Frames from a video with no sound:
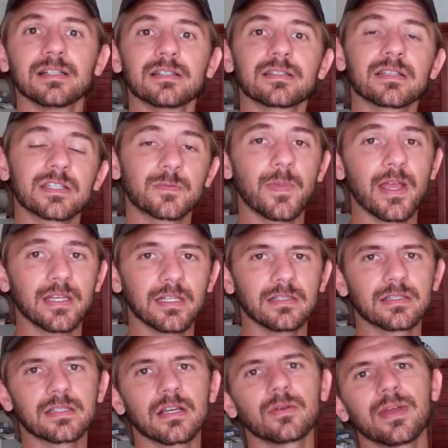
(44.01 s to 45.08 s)
suspended.
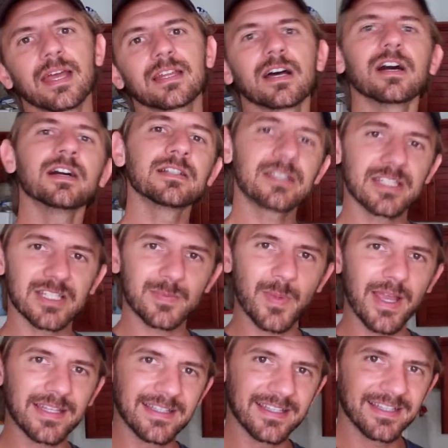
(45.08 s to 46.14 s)
So we had to
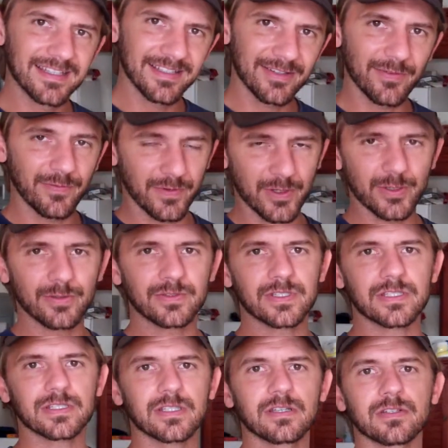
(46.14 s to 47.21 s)
unsuspend the phones
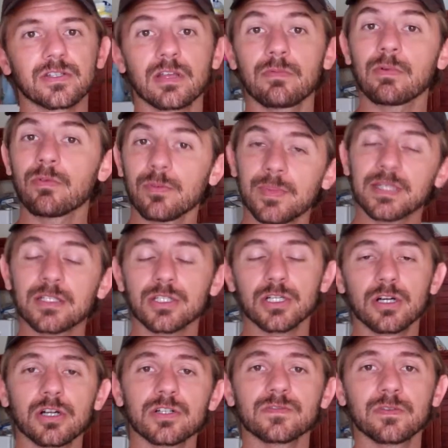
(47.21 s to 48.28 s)
so that we weren't being
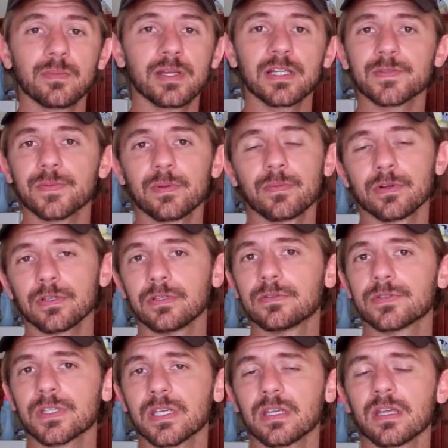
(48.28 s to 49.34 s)
charged for minutes we weren't
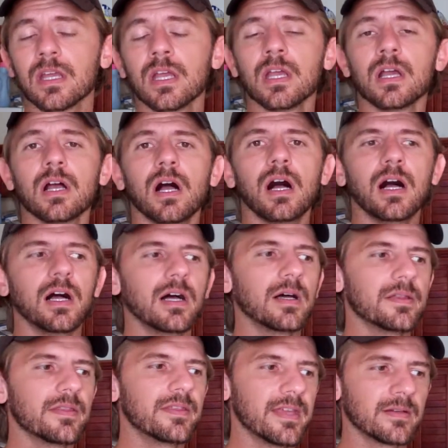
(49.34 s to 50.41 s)
using.
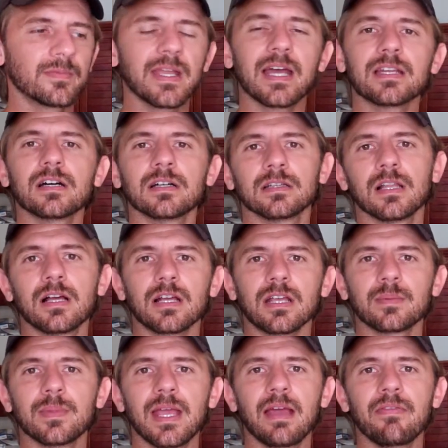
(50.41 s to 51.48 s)
Then we had to unlock
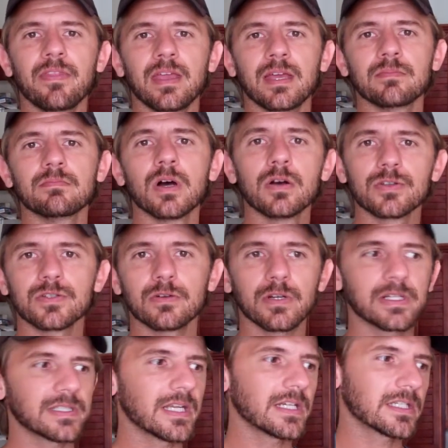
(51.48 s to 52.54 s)
them, and then most
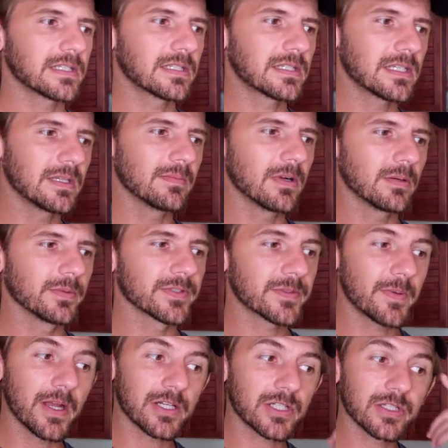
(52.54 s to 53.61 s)
organizations, T-Mobile
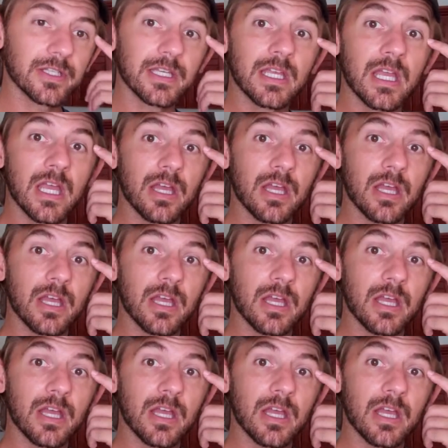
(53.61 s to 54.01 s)
especially,